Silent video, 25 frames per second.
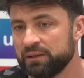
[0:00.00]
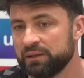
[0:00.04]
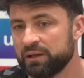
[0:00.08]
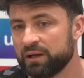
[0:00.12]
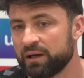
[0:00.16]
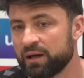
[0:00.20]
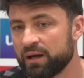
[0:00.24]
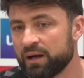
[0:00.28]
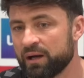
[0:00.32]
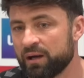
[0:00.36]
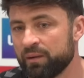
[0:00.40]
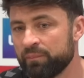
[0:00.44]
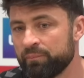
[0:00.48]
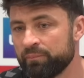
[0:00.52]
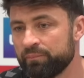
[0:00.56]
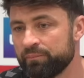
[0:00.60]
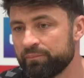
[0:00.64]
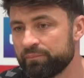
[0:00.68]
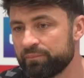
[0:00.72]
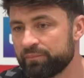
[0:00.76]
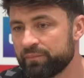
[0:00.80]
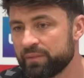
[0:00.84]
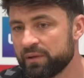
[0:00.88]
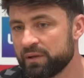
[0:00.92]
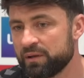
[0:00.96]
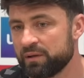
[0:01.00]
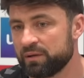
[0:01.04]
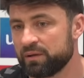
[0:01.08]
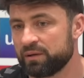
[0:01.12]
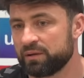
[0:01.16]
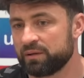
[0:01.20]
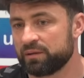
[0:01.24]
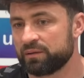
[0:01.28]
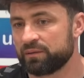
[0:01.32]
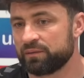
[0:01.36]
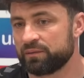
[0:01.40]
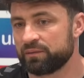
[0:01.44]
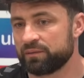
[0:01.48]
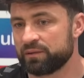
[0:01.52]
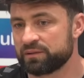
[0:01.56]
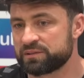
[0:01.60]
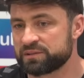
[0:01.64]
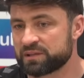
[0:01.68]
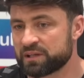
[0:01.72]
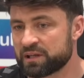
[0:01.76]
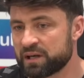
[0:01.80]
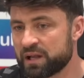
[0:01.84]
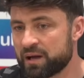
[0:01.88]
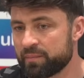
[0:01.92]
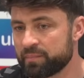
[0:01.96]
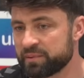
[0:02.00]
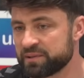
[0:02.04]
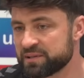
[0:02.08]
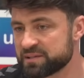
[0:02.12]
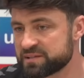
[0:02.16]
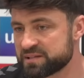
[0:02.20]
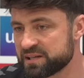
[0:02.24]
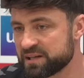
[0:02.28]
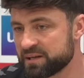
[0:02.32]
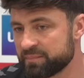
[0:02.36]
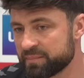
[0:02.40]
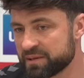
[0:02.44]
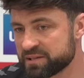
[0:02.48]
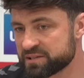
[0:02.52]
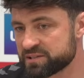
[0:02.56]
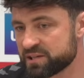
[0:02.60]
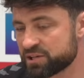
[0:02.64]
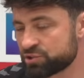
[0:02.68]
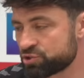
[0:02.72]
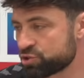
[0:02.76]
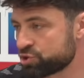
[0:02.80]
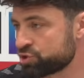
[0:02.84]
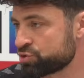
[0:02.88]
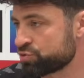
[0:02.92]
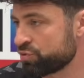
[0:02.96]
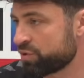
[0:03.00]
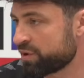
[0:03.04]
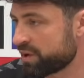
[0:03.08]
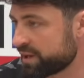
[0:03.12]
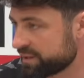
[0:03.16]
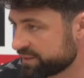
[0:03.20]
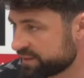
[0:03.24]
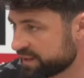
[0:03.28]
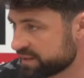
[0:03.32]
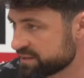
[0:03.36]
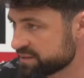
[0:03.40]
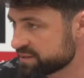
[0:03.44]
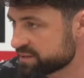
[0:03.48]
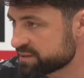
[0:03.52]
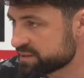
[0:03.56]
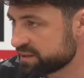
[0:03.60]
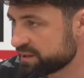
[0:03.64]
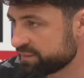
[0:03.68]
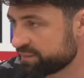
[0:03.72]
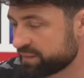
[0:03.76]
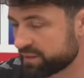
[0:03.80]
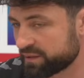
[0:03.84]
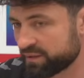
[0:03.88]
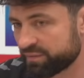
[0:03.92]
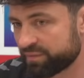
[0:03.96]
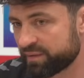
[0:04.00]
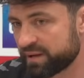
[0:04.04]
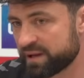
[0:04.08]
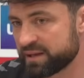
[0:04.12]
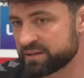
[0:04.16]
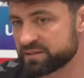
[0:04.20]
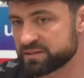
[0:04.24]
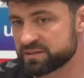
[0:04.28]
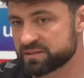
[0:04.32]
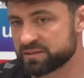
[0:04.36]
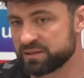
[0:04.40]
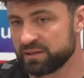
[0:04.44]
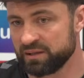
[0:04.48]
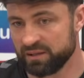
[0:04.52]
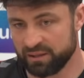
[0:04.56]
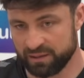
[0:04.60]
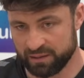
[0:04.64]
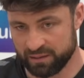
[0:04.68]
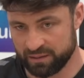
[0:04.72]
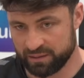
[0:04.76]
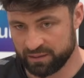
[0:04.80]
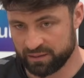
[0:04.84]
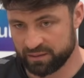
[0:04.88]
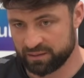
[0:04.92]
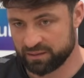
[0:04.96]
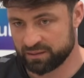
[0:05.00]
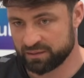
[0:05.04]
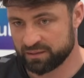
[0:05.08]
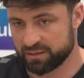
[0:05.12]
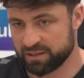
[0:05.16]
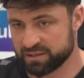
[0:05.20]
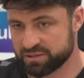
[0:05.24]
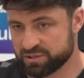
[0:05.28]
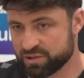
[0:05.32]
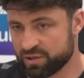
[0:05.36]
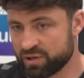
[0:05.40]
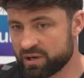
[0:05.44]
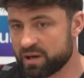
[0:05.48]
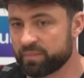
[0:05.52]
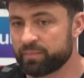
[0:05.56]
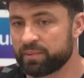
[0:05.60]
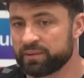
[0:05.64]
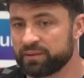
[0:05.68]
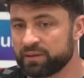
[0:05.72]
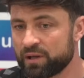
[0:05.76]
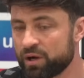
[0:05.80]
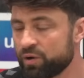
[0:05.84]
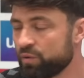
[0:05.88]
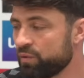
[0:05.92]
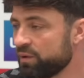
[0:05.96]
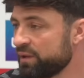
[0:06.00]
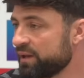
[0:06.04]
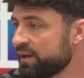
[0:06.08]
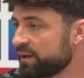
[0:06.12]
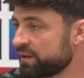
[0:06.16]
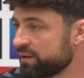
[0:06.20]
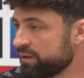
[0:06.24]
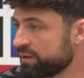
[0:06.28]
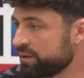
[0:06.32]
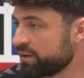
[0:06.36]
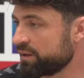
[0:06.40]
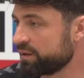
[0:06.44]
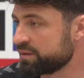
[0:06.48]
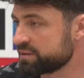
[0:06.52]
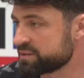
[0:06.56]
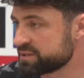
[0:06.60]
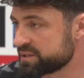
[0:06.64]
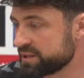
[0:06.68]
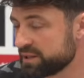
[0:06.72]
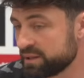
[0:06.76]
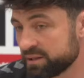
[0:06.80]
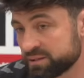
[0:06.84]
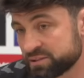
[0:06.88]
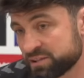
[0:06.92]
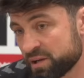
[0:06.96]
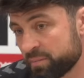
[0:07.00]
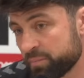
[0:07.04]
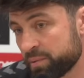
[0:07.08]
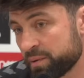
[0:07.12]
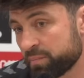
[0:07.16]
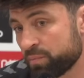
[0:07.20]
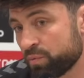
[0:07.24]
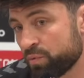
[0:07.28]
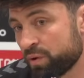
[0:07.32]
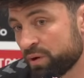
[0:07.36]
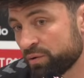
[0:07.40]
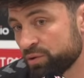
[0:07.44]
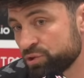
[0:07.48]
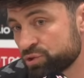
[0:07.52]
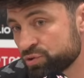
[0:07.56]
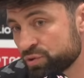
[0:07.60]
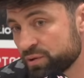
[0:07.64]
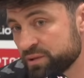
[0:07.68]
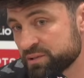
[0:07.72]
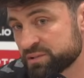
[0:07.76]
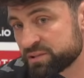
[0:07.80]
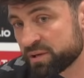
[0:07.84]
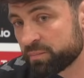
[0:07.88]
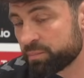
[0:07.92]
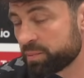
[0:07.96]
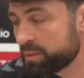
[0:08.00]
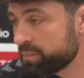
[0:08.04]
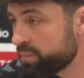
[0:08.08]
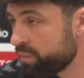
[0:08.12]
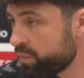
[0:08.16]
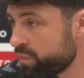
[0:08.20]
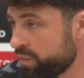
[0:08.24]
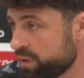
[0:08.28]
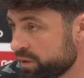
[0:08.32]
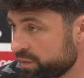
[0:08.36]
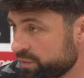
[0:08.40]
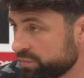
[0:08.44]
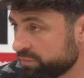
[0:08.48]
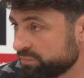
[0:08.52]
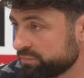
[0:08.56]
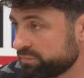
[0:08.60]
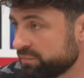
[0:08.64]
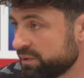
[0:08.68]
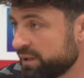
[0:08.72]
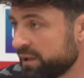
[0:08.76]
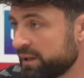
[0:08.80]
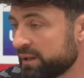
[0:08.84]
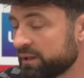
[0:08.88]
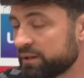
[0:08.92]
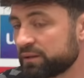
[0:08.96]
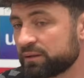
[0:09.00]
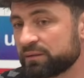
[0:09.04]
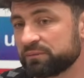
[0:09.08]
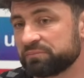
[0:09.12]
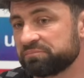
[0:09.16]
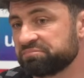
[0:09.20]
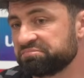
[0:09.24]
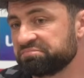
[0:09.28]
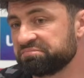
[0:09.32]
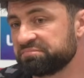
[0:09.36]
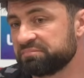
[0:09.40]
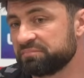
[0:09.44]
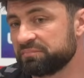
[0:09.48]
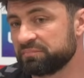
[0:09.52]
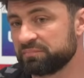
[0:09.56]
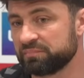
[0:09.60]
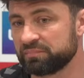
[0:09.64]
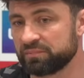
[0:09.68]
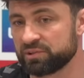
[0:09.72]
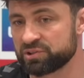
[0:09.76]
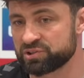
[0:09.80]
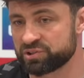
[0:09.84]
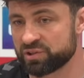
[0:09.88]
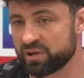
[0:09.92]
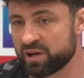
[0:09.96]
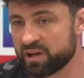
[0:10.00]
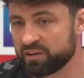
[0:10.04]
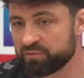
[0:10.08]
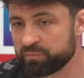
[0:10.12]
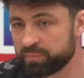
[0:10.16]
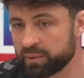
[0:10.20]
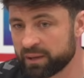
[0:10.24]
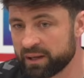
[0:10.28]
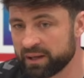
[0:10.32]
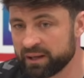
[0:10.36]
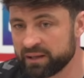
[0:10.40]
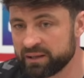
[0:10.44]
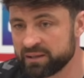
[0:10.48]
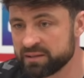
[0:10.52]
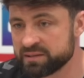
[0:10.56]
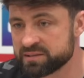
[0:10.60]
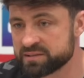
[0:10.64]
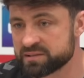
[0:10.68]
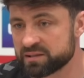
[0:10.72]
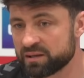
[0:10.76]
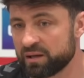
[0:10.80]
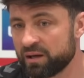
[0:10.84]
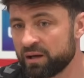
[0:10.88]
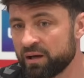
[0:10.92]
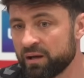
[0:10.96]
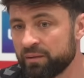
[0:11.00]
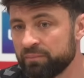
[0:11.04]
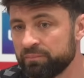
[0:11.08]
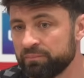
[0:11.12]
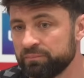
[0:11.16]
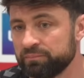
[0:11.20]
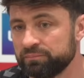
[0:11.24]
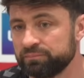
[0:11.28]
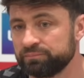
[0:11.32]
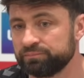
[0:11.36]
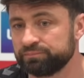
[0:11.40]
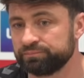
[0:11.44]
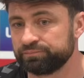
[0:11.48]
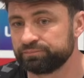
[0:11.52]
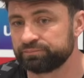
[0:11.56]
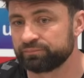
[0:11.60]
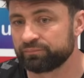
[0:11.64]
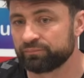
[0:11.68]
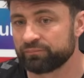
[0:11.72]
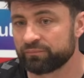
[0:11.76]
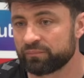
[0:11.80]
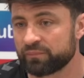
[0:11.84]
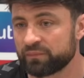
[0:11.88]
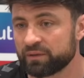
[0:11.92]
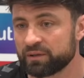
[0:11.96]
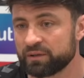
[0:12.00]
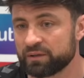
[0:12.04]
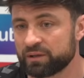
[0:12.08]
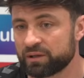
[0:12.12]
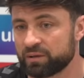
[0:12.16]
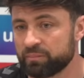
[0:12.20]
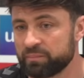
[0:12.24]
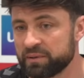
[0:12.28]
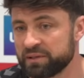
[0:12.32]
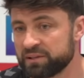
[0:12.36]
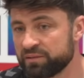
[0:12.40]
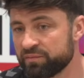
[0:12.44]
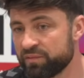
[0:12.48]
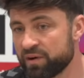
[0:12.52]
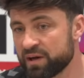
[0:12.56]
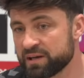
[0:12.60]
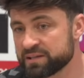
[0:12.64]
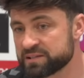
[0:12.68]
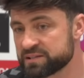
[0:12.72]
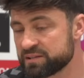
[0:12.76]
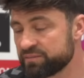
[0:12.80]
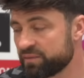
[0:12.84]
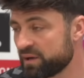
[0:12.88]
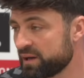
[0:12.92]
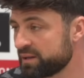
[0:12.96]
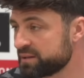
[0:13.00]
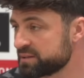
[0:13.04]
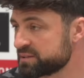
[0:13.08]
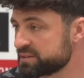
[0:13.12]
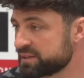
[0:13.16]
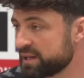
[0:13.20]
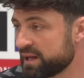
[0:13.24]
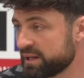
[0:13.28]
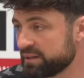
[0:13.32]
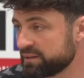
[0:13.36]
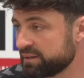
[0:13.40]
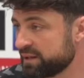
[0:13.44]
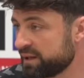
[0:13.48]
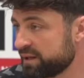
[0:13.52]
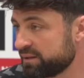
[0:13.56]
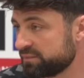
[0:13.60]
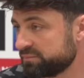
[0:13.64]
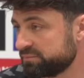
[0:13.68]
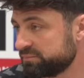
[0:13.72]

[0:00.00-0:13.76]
The club and the team has such a strong identity. I think the fans, they turn up and know what they're going to see. And some people won't enjoy it and some people will. Like, the style of play is can be divisive, I understand that.